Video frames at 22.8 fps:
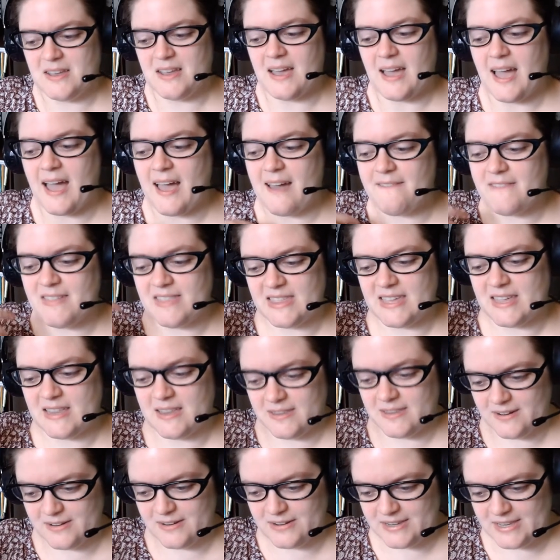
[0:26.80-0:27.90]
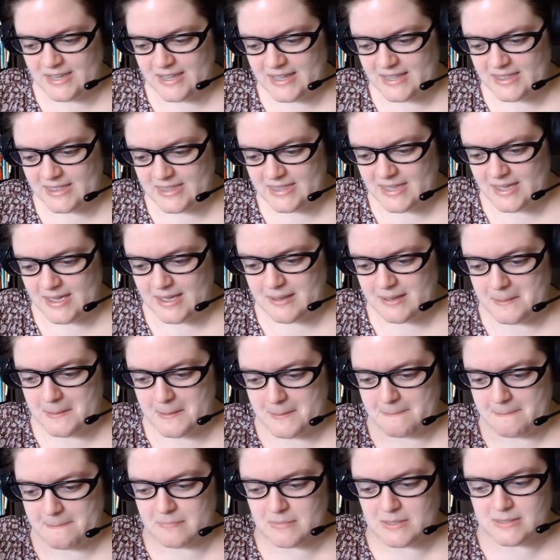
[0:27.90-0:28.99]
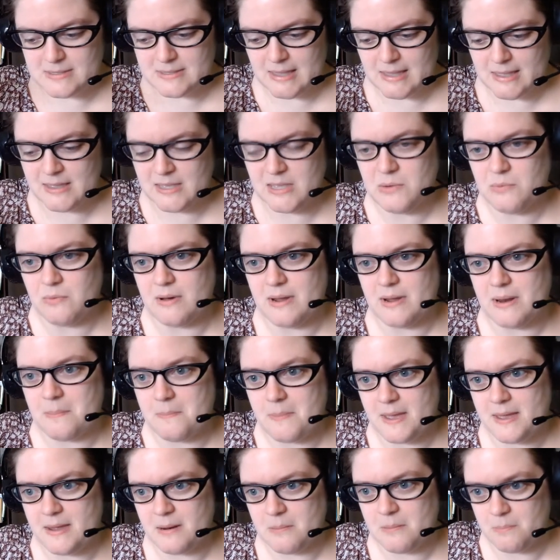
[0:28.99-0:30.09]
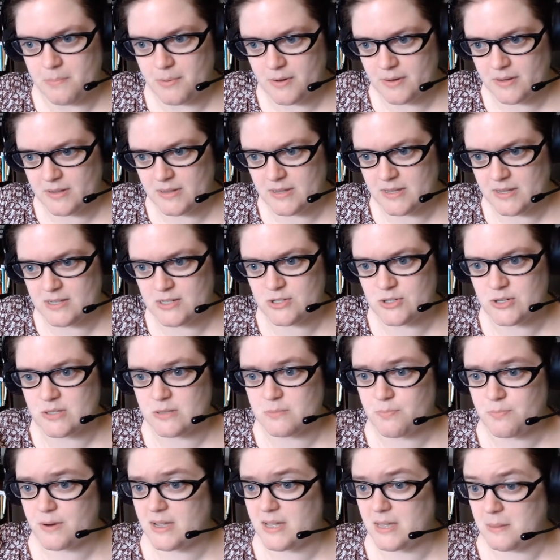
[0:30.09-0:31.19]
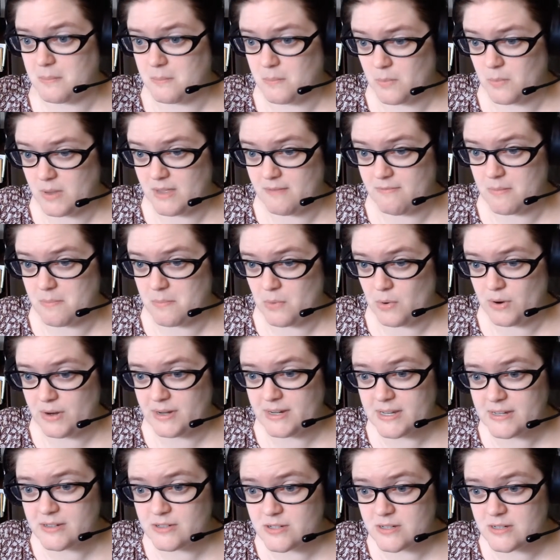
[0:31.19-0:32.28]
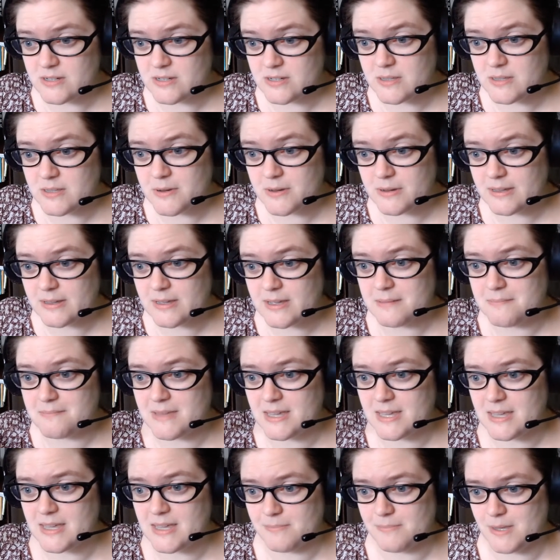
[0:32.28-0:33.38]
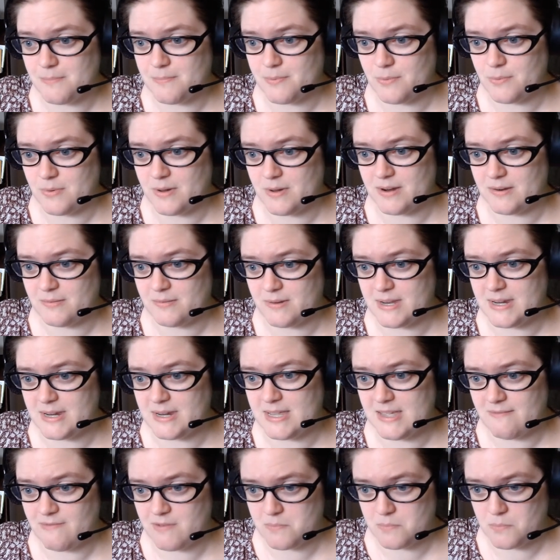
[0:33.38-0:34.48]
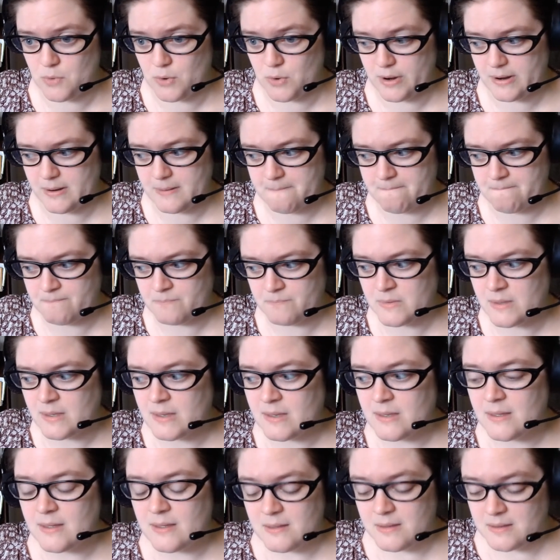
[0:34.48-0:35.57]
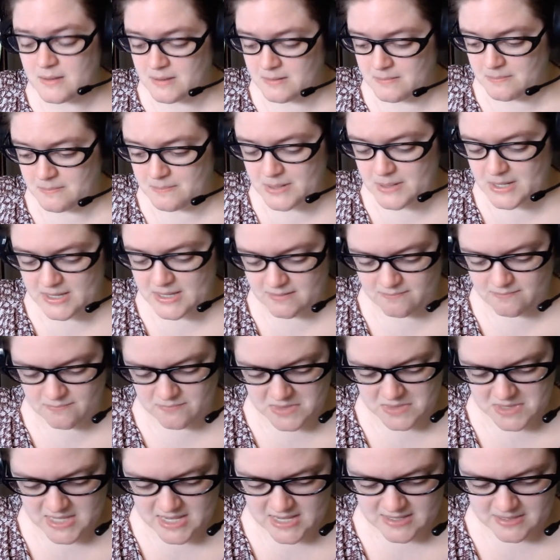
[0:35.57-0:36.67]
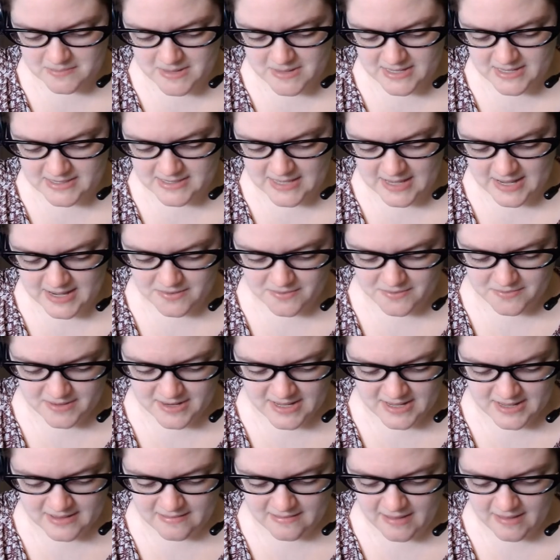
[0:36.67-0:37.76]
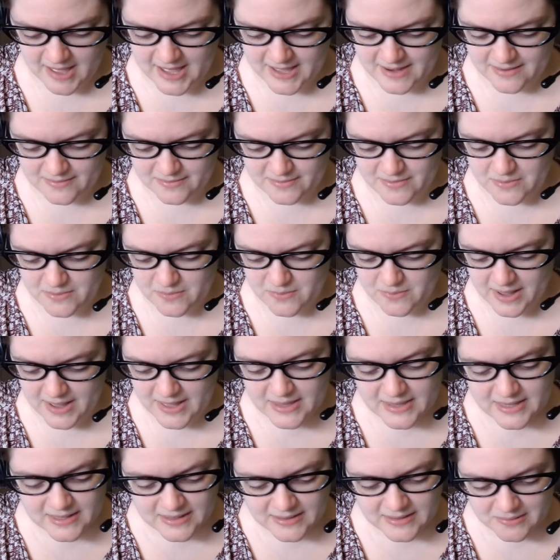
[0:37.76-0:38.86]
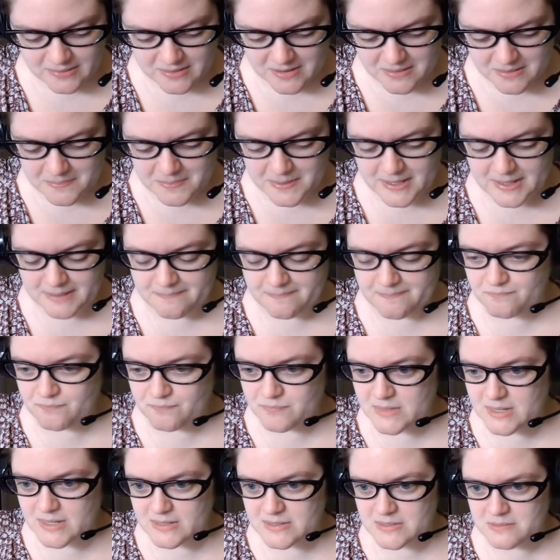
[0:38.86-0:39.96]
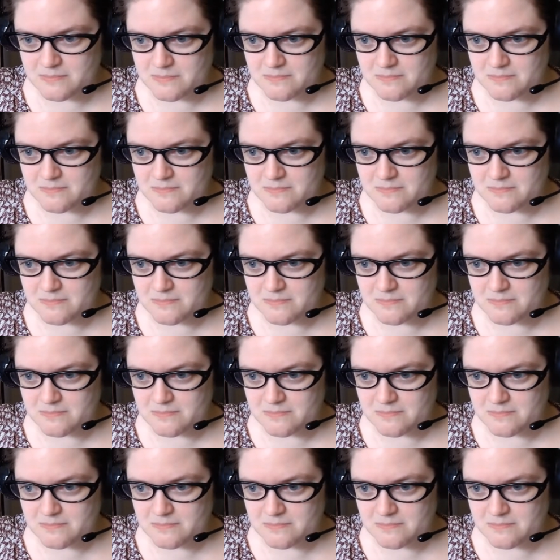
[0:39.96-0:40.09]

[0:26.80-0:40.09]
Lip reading: haven't they learned yet that saying you want to ban a book is just bringing even more attention to the book and making people want to read it even more? But that's my side rant. I don't know why they do it, but it's